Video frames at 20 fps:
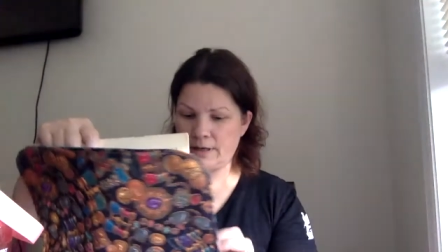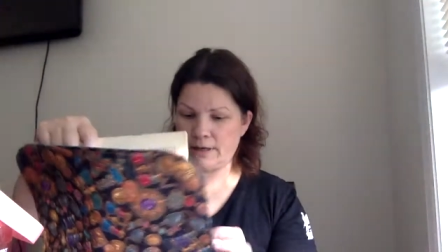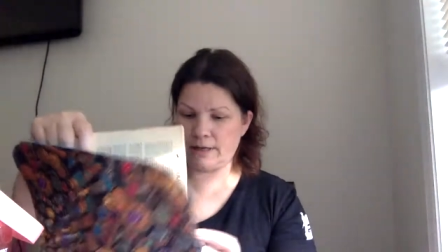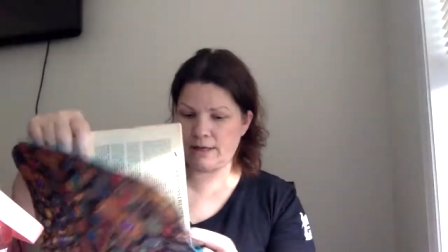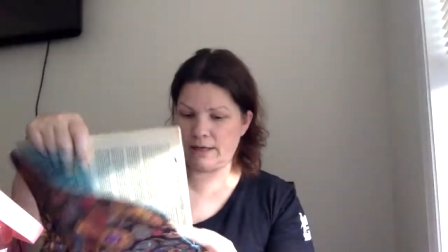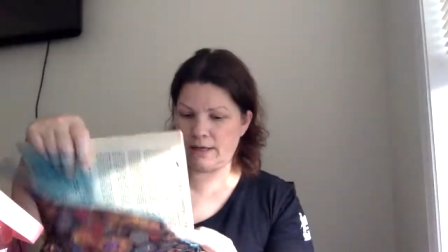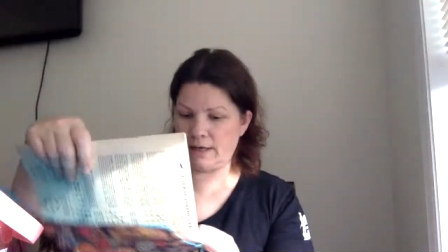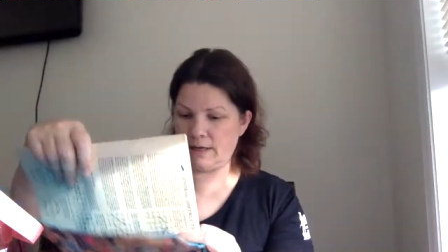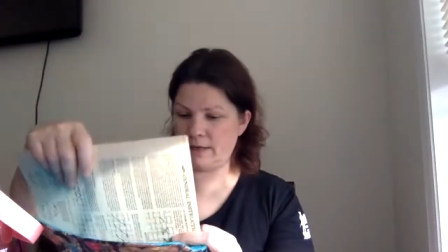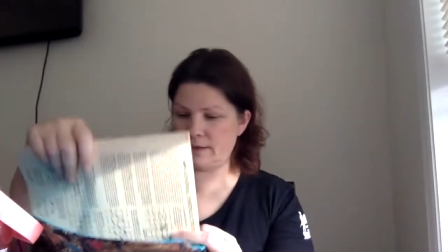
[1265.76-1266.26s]

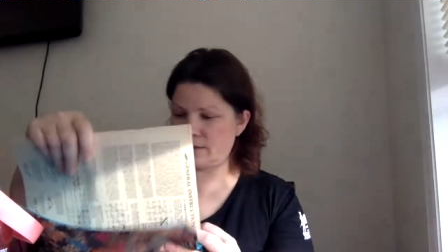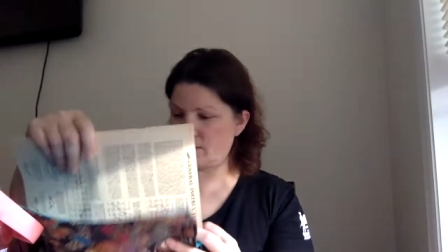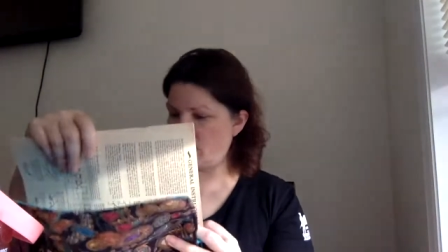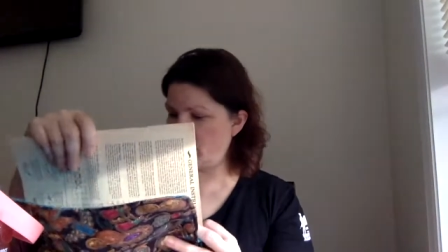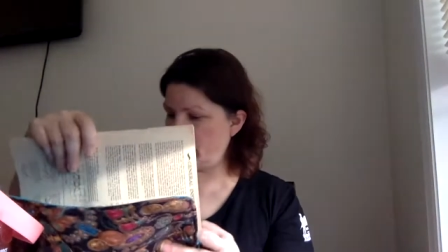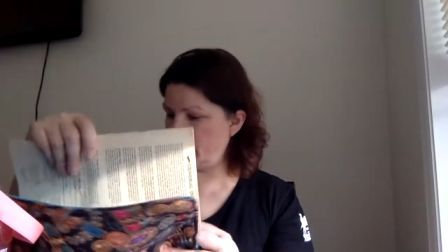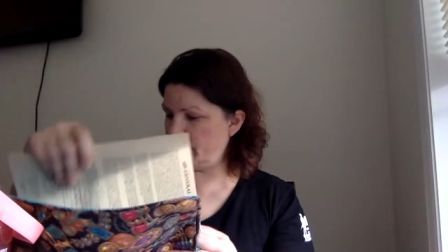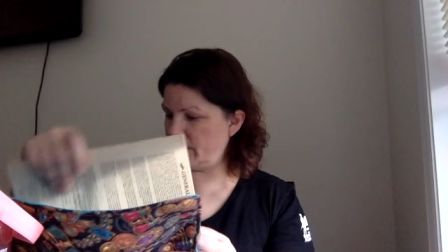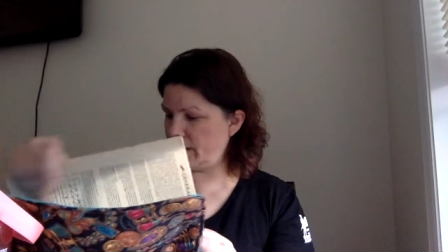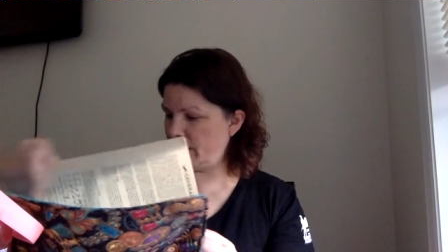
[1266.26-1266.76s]
It is
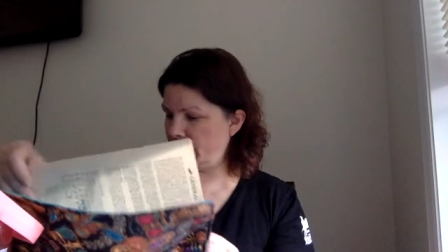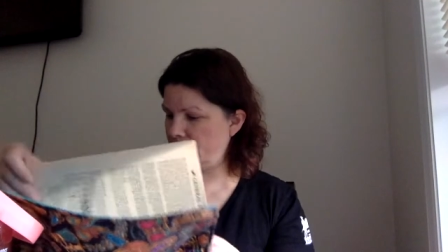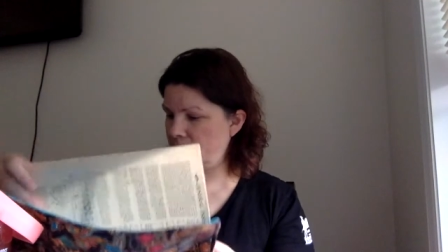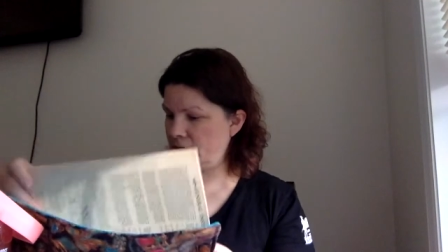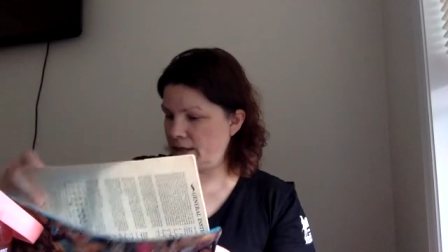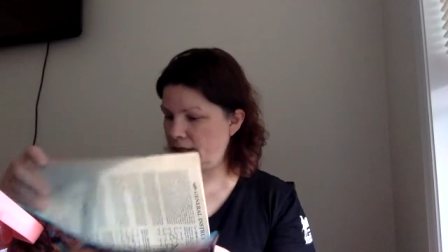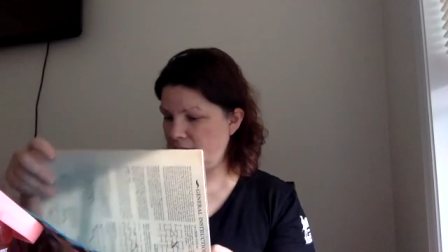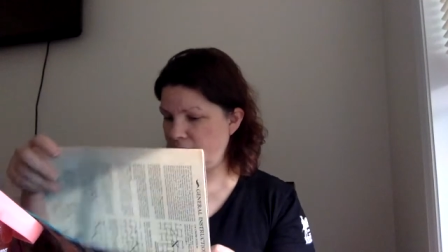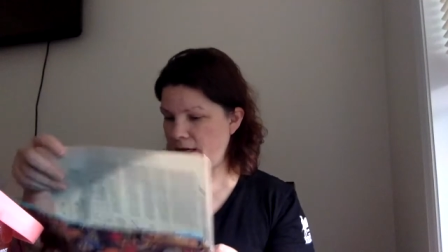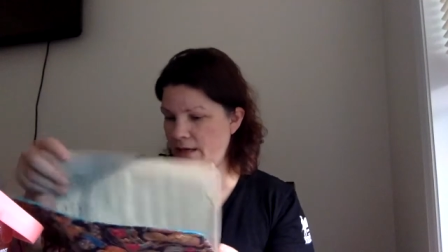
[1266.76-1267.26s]
on my,
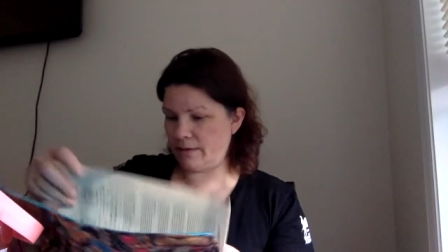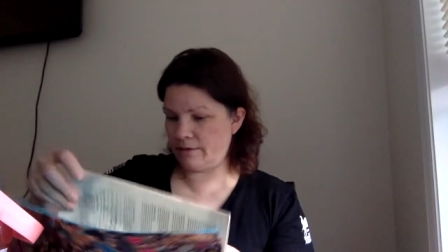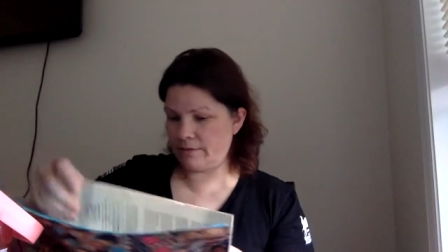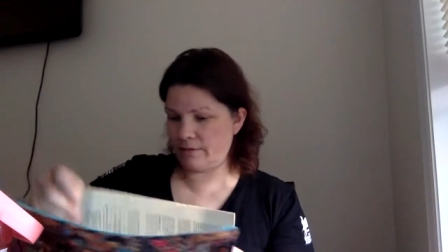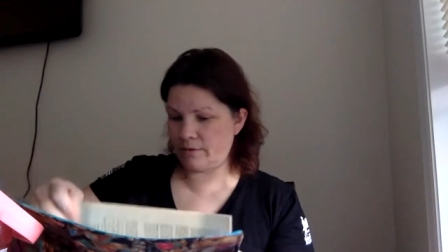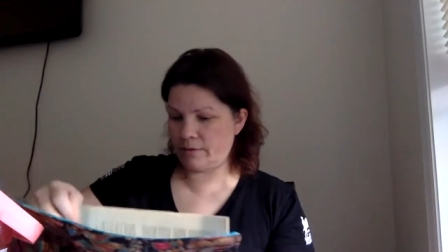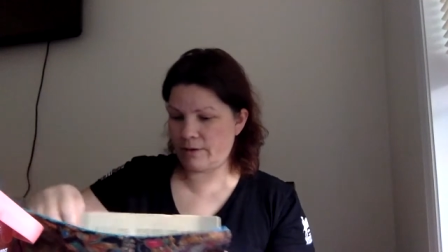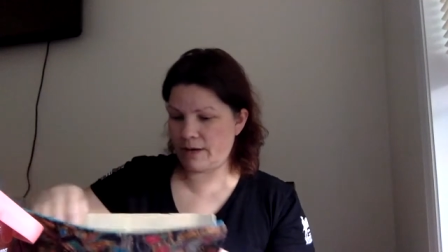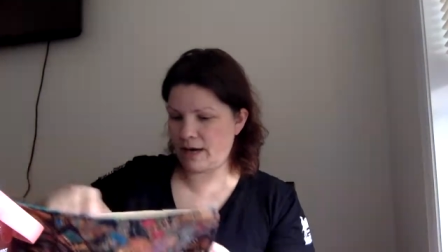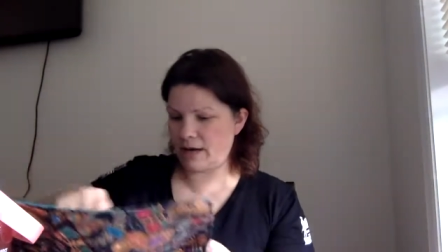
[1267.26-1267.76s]

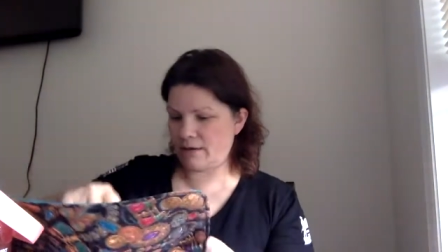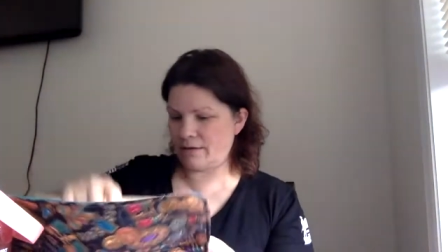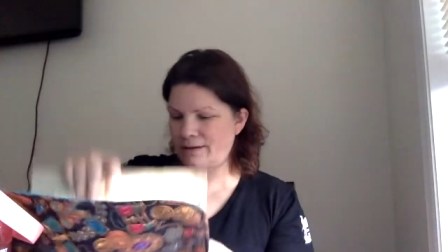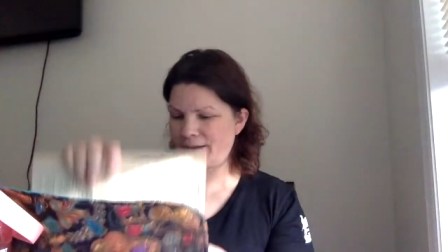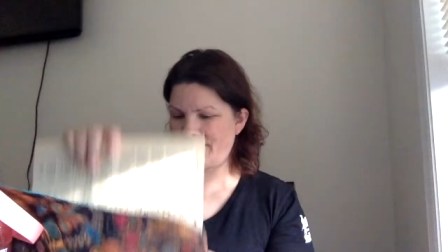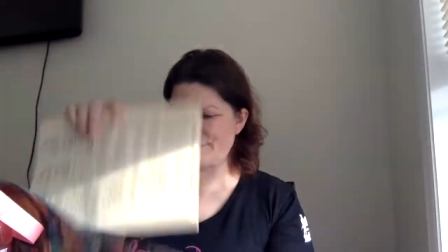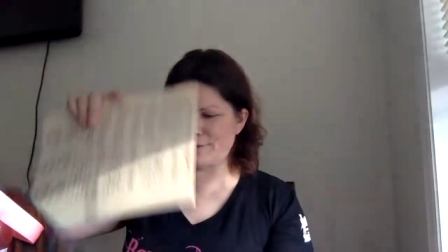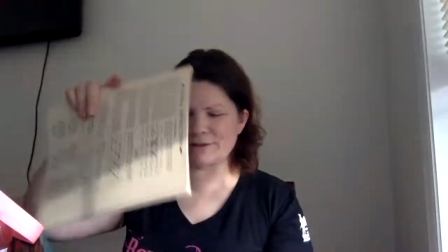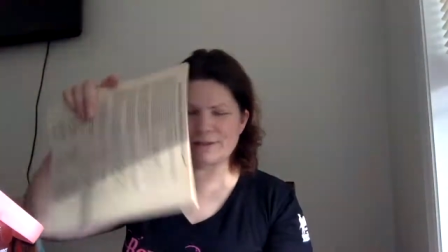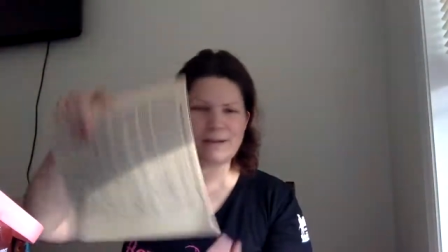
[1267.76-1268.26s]
okay,
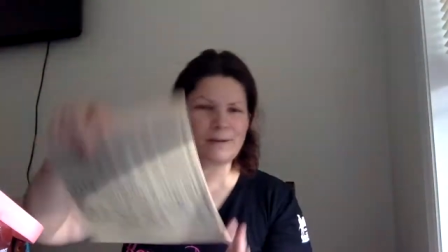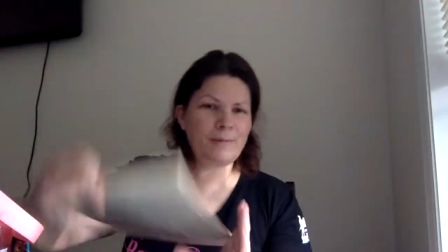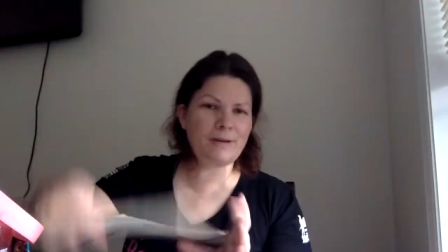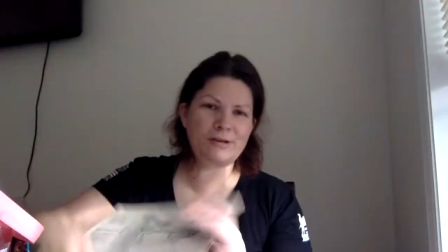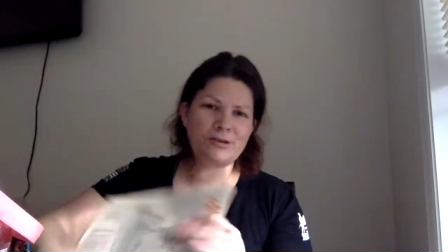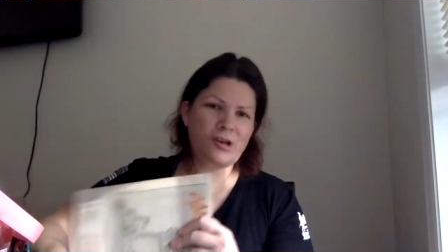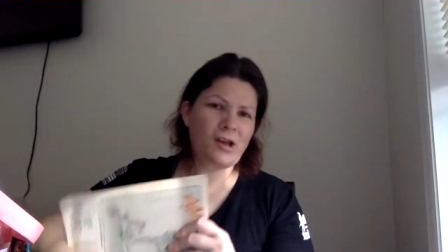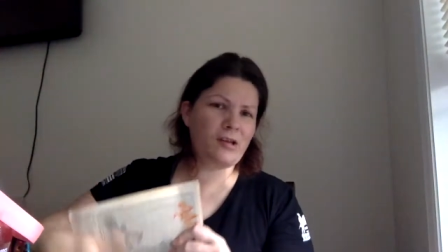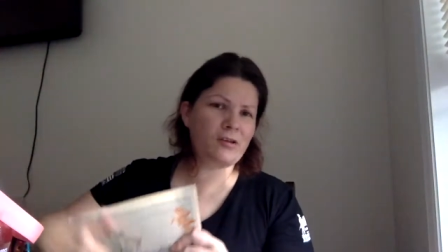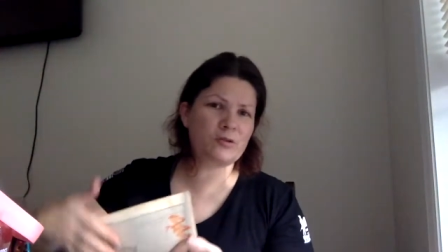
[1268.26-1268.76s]
I'm just going to
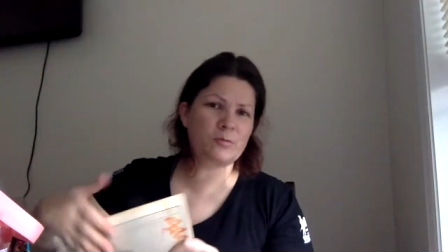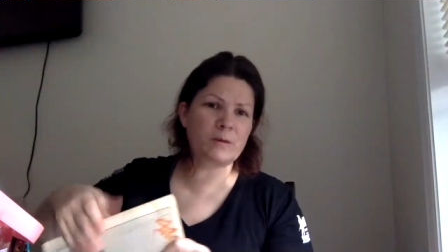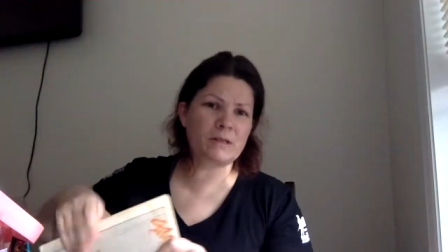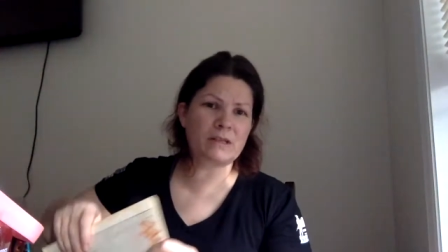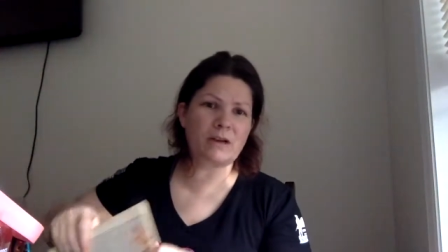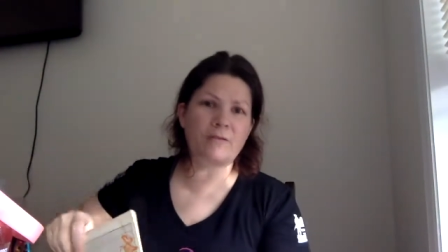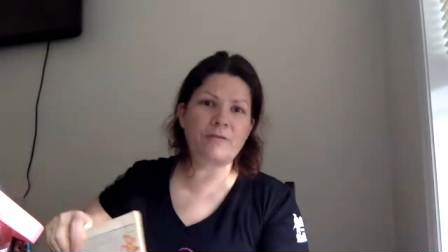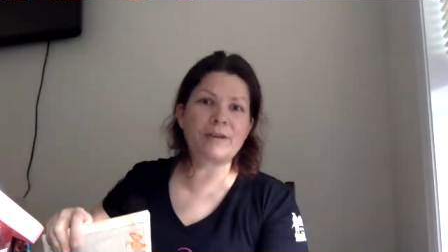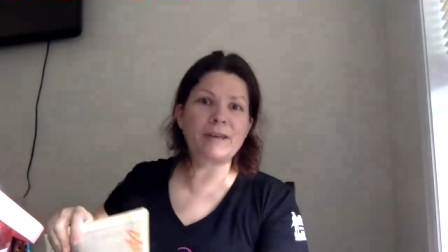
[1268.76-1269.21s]
challenge myself.